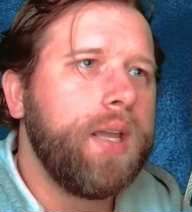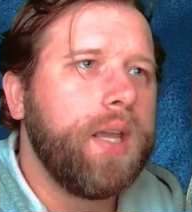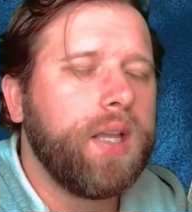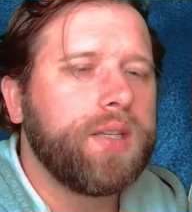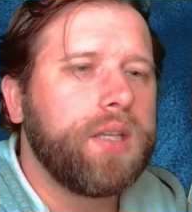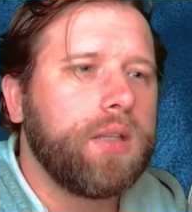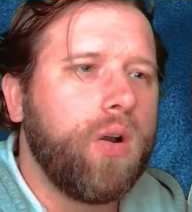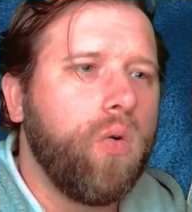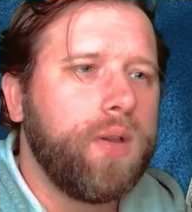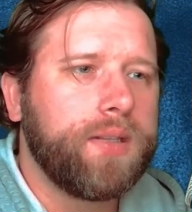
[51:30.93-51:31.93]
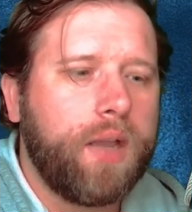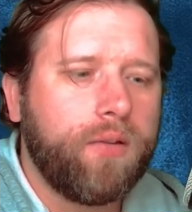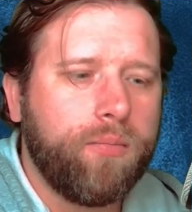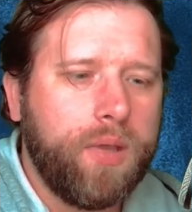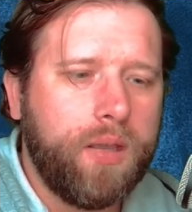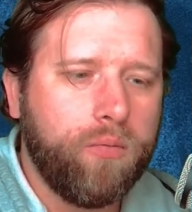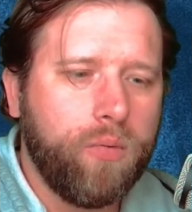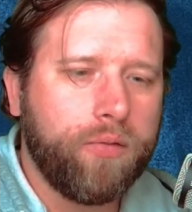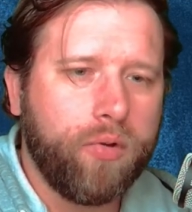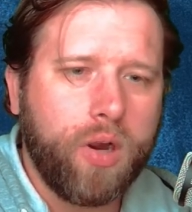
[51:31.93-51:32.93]
it doesn't always have to be
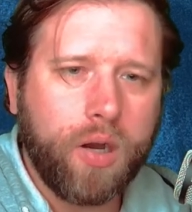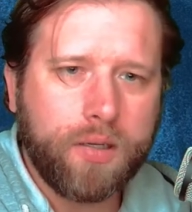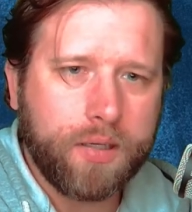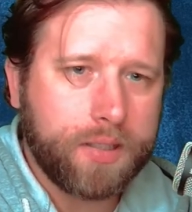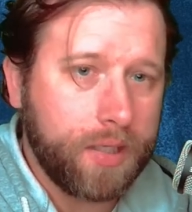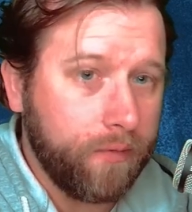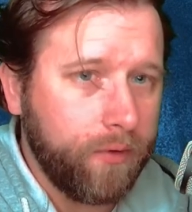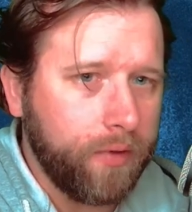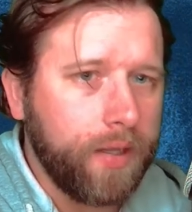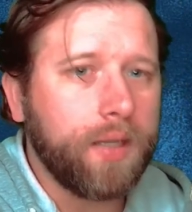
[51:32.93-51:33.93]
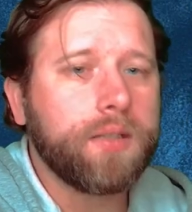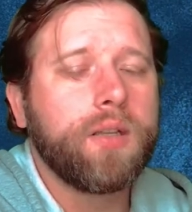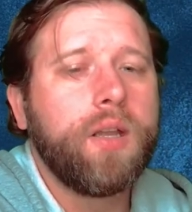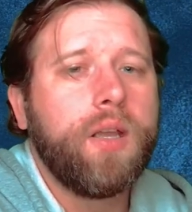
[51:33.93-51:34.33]
with regard to sinful things.